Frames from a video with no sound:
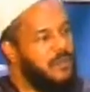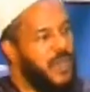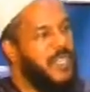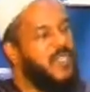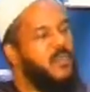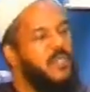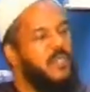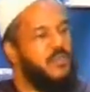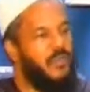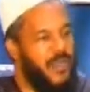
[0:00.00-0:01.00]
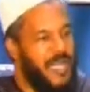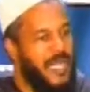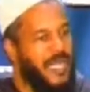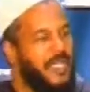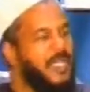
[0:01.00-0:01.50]
dress which is
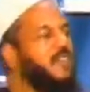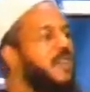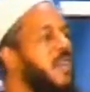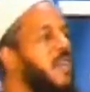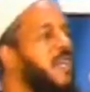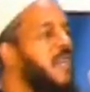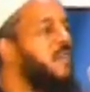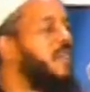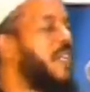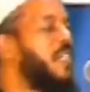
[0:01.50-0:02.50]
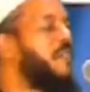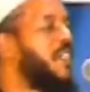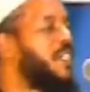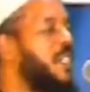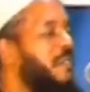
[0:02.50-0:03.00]
revealing, etc., in front of
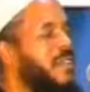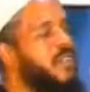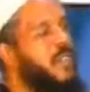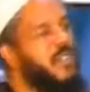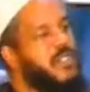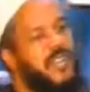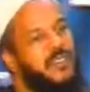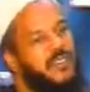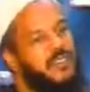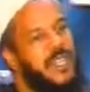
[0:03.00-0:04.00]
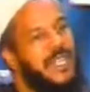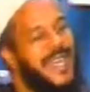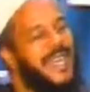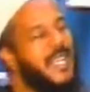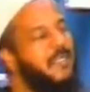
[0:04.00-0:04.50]
such individuals. She has to treat
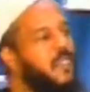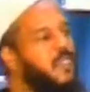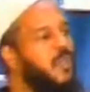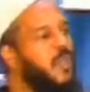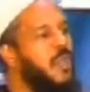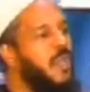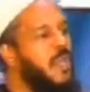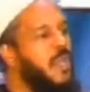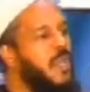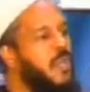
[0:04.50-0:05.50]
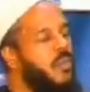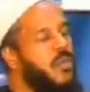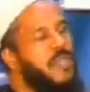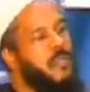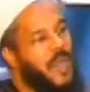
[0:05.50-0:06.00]
that individual
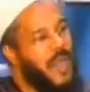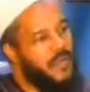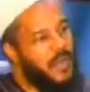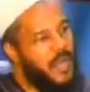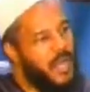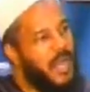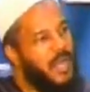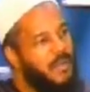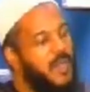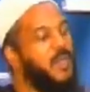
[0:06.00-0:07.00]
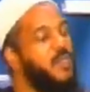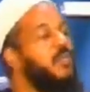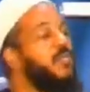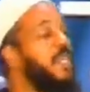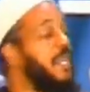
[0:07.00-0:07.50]
who is a brother-in-law, but
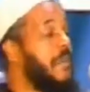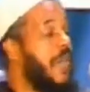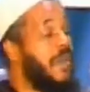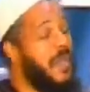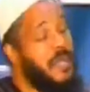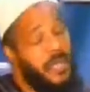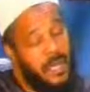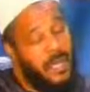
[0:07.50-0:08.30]
whom she can marry,